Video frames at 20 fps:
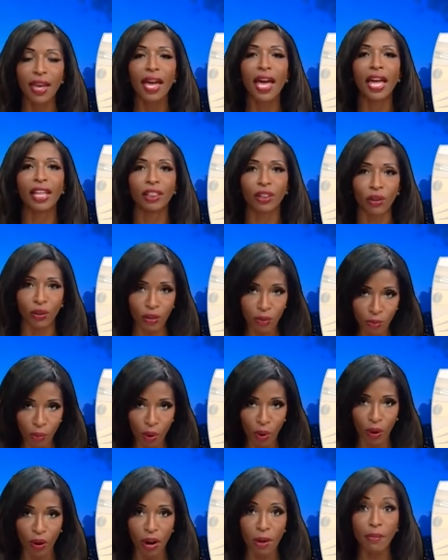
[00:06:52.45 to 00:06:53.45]
and learn
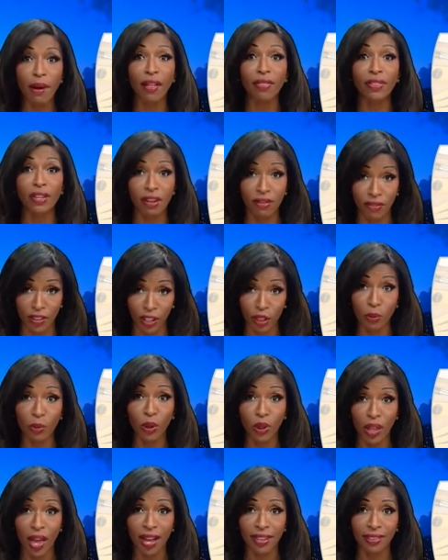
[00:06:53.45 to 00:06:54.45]
more about the available
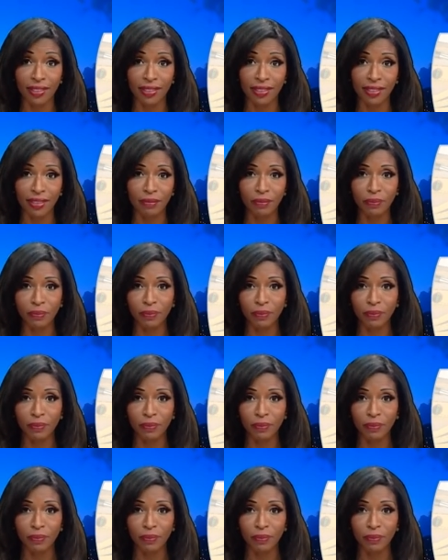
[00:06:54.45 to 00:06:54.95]
lots.